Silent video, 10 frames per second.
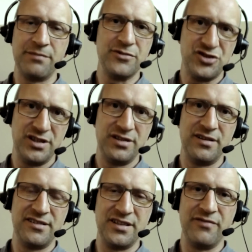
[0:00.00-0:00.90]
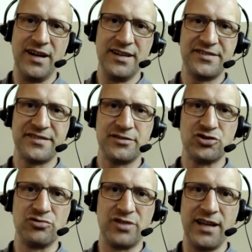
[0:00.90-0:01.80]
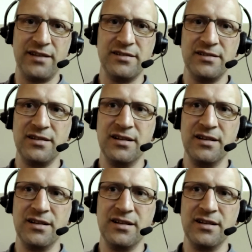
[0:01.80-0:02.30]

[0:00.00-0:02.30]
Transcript: machine in the device should handle